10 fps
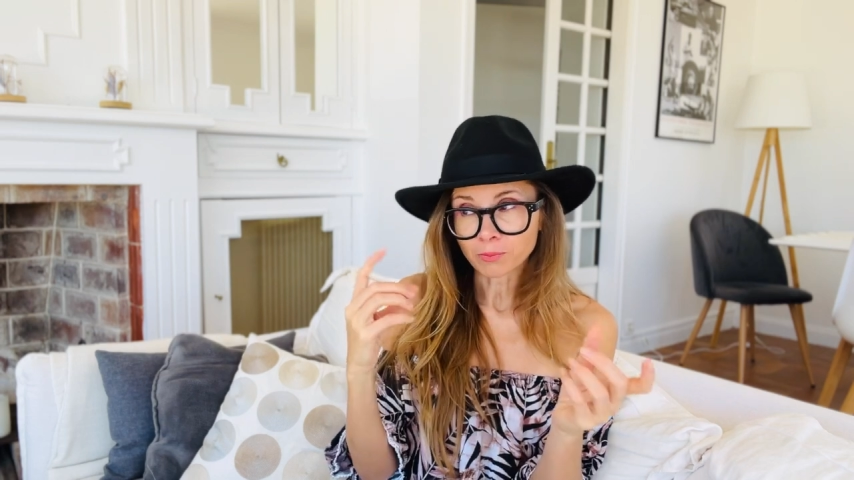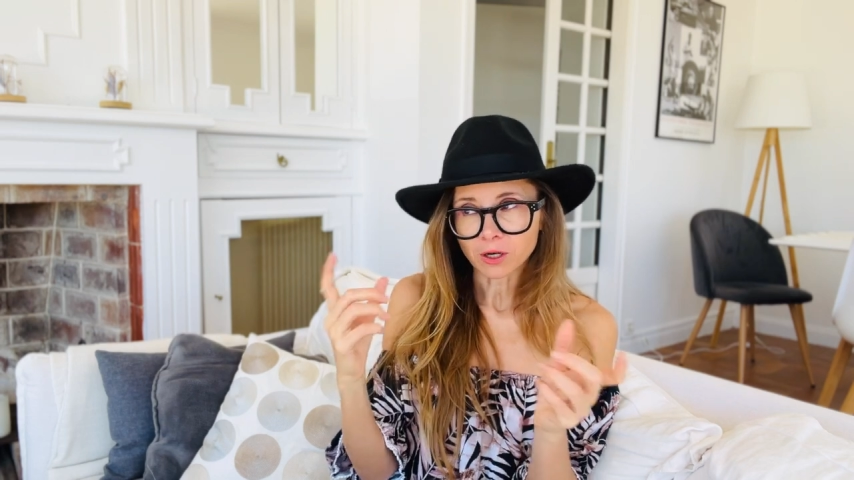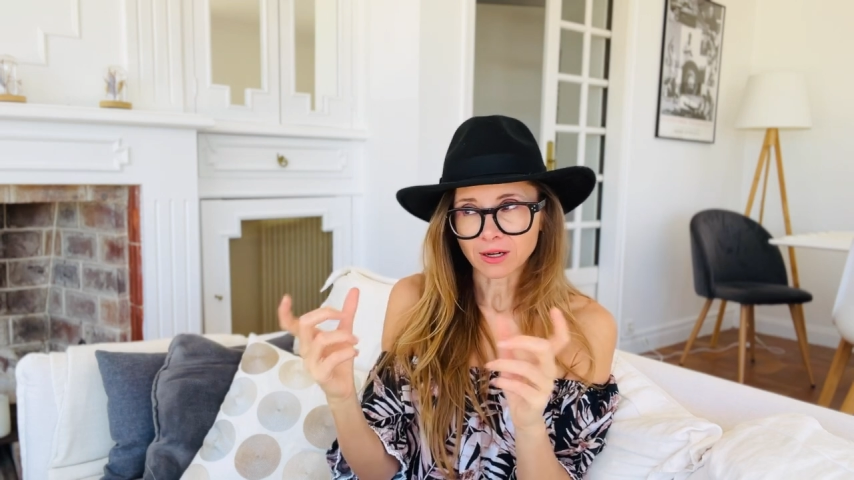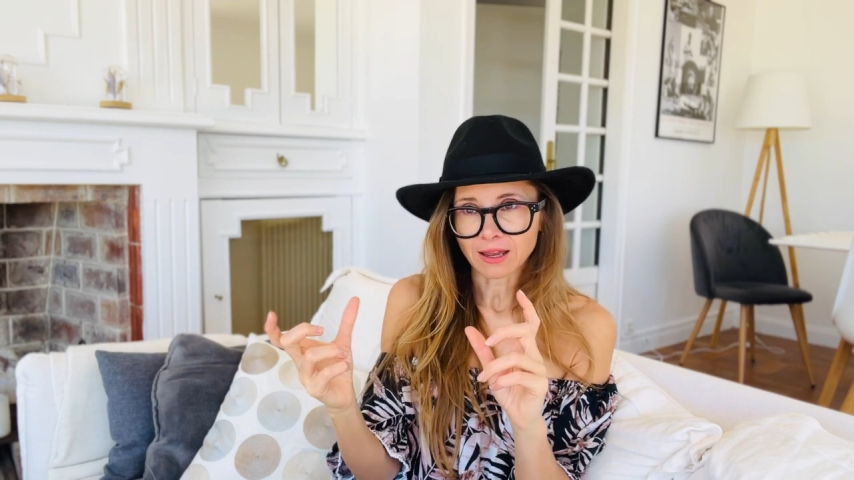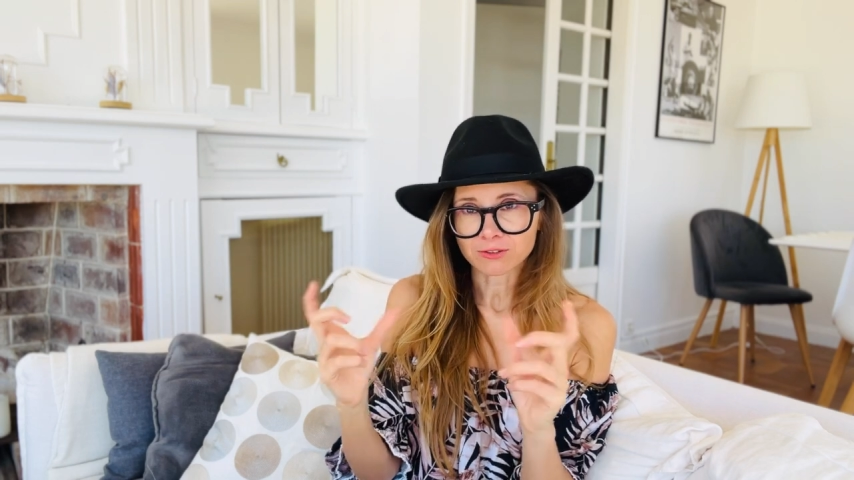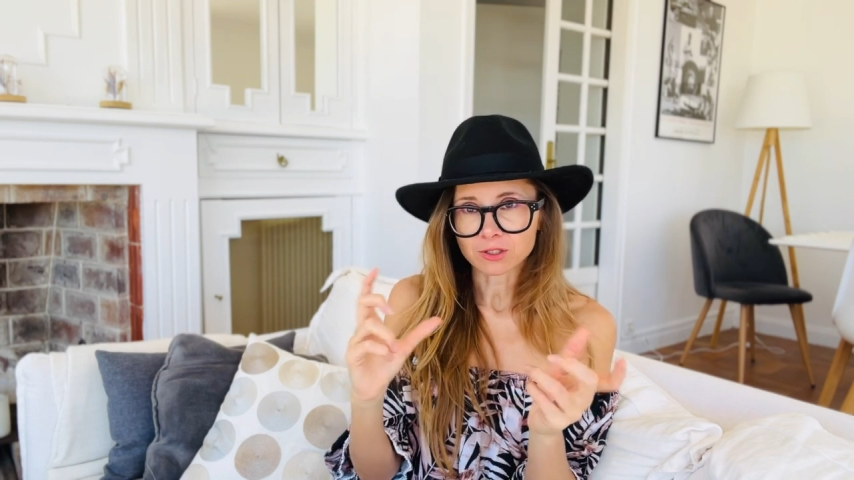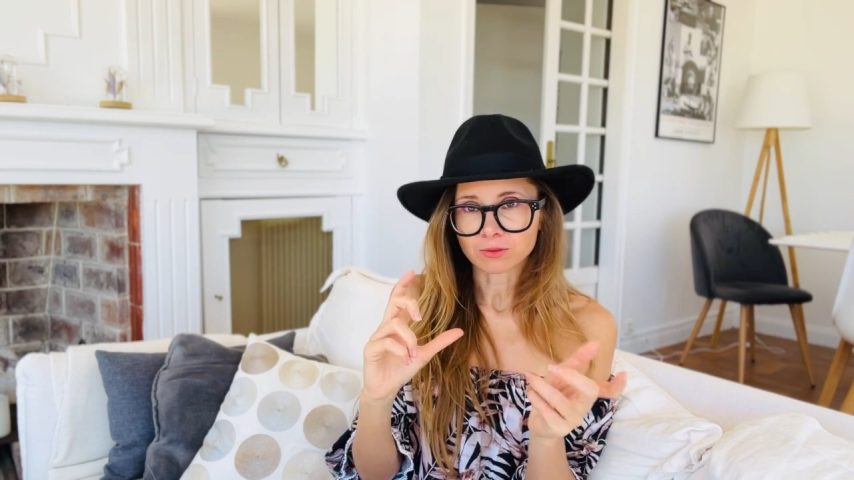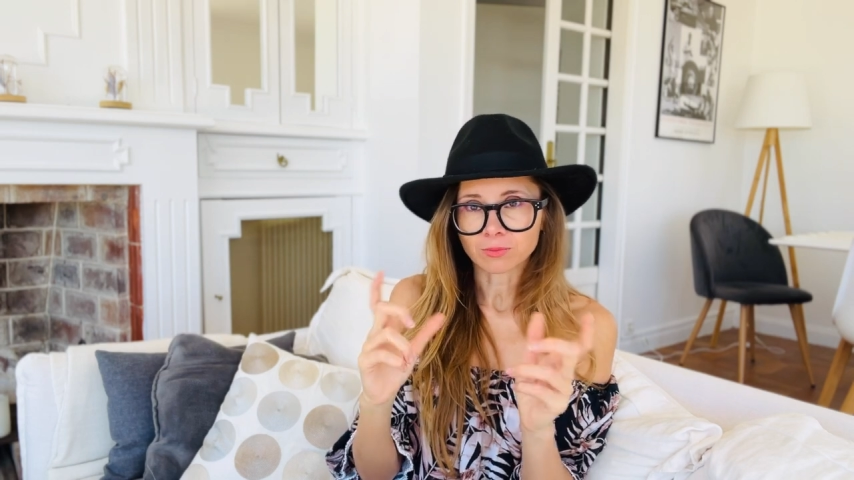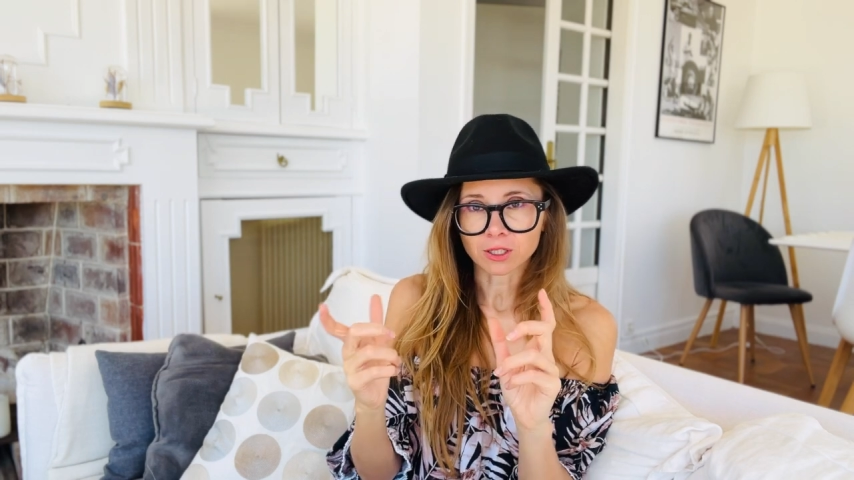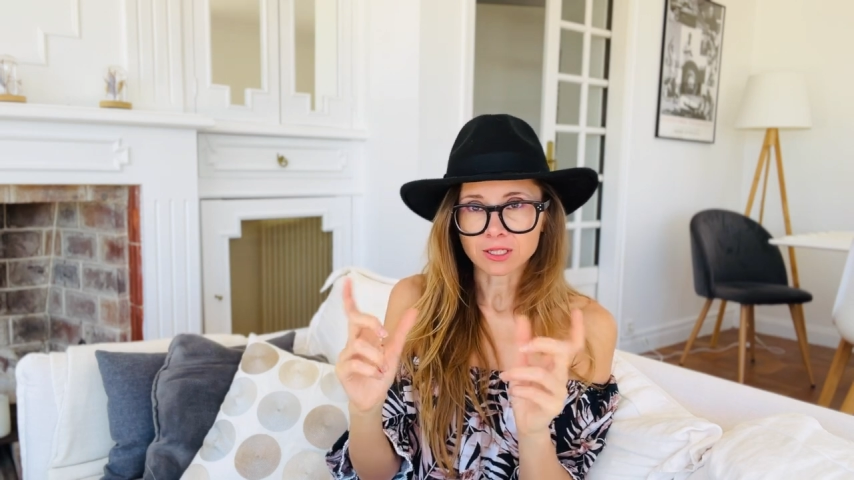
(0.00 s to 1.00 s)

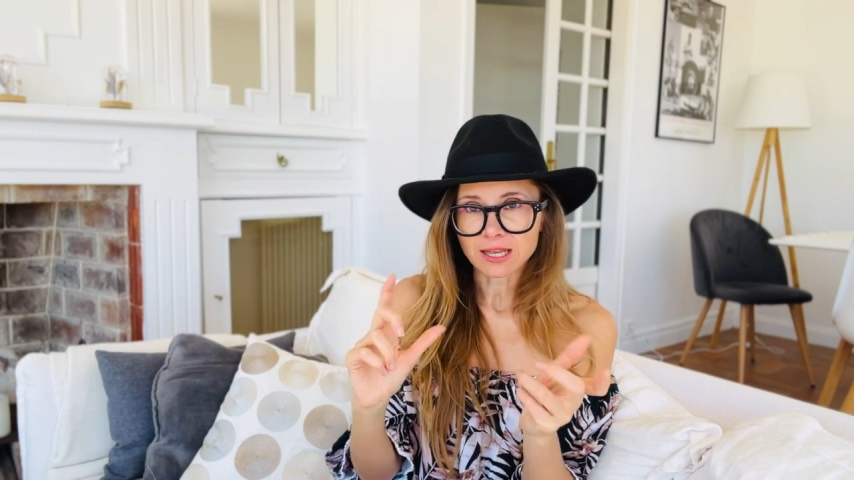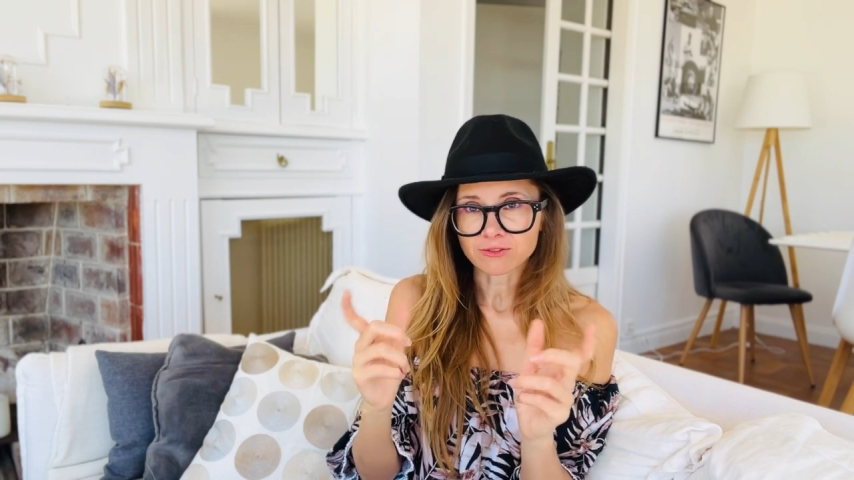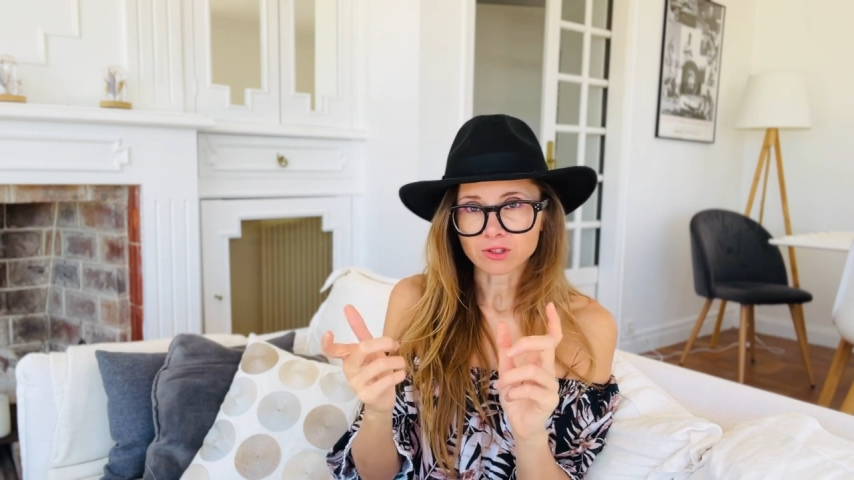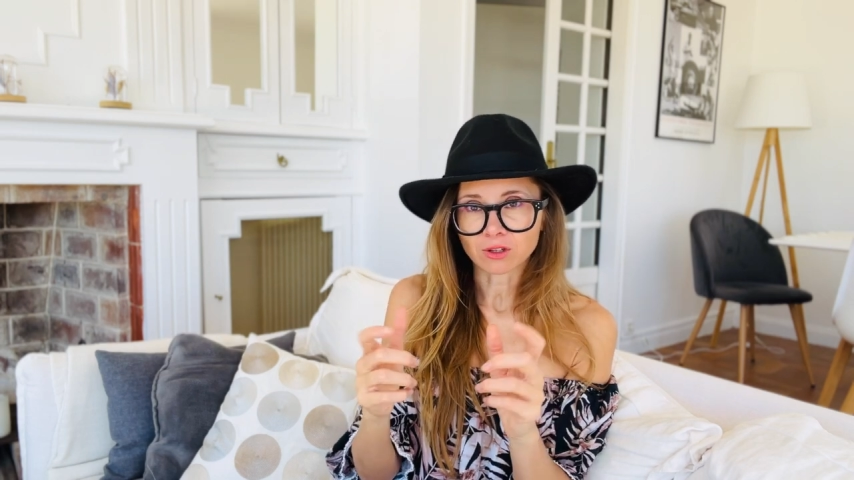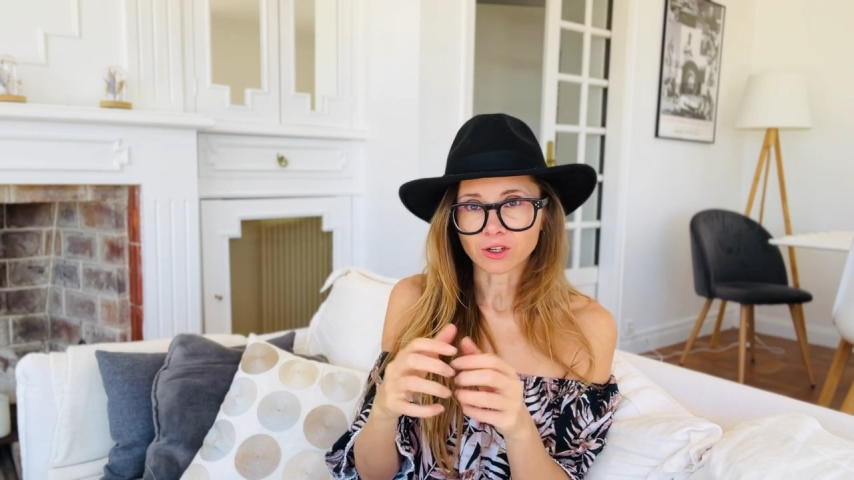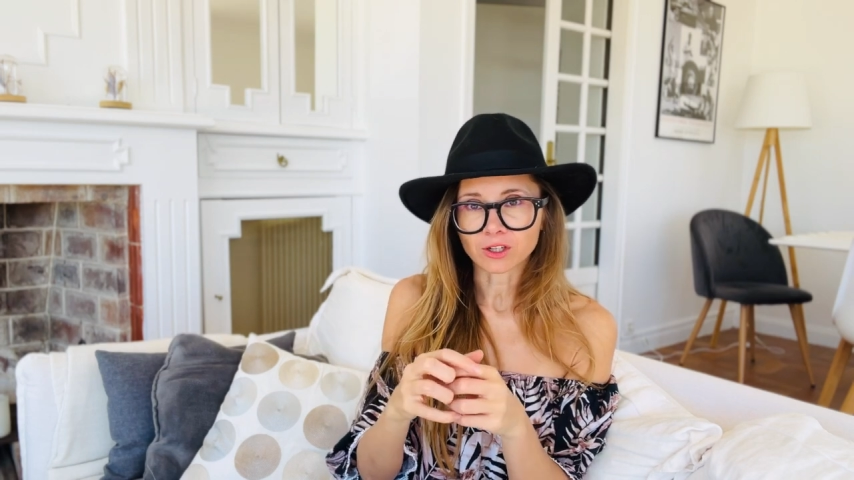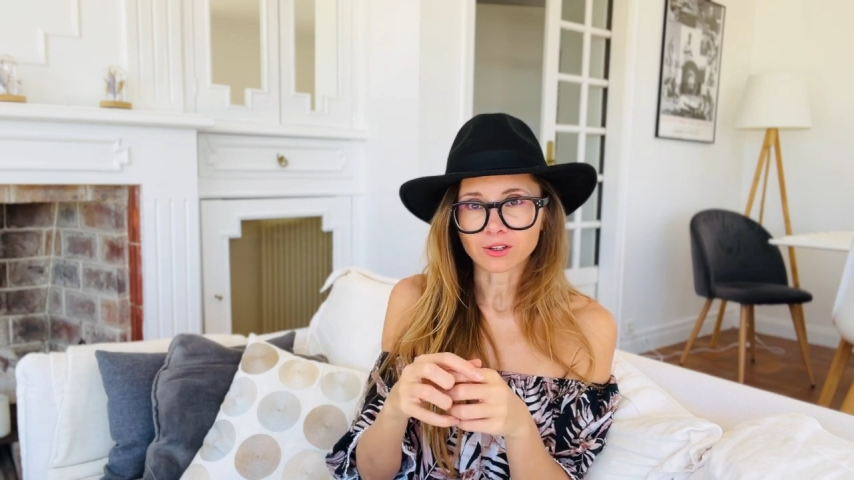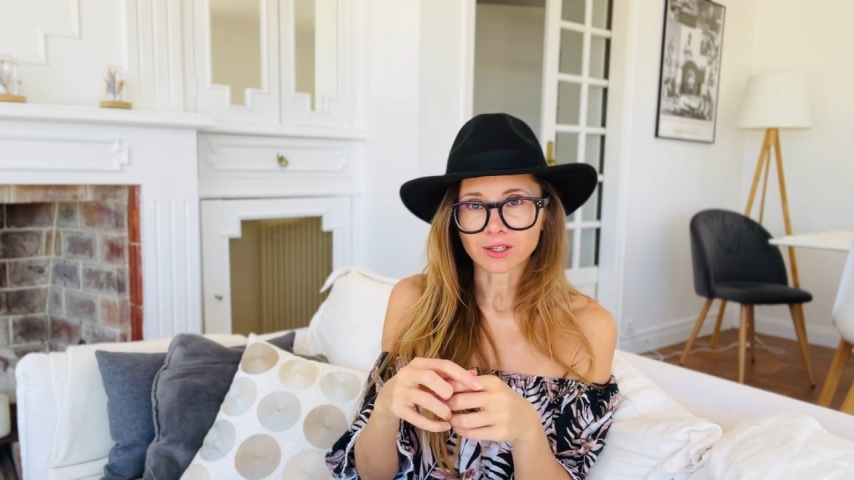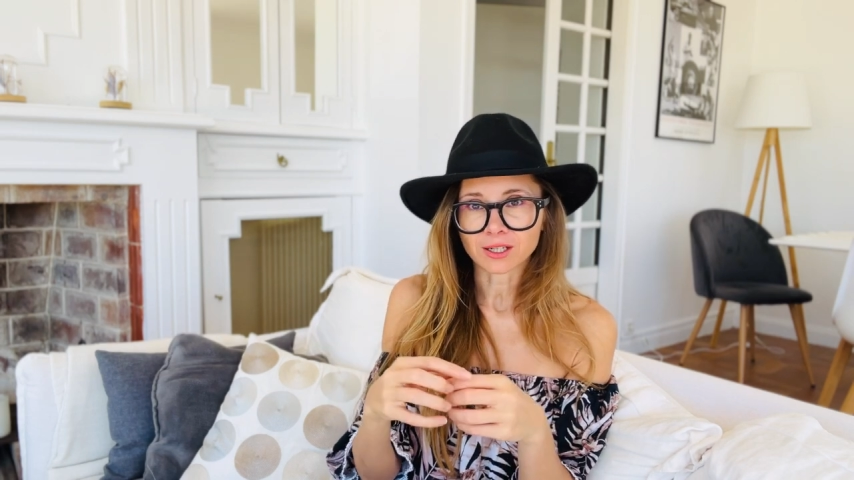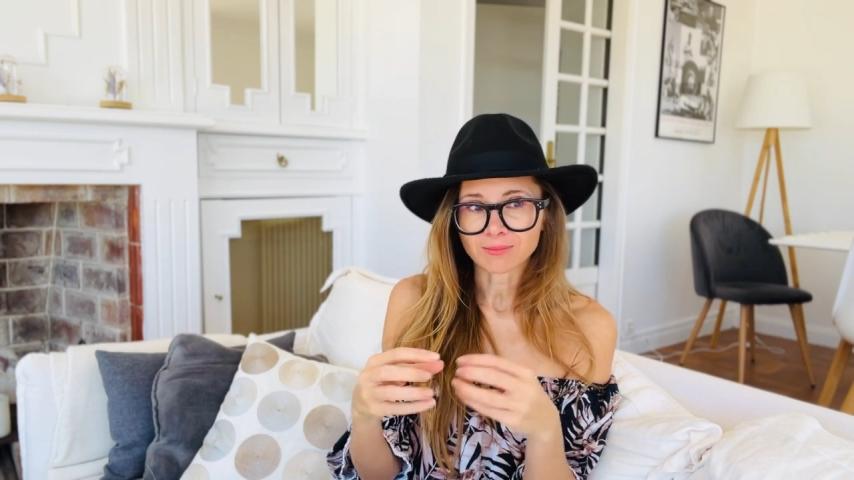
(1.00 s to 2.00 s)
partners have to learn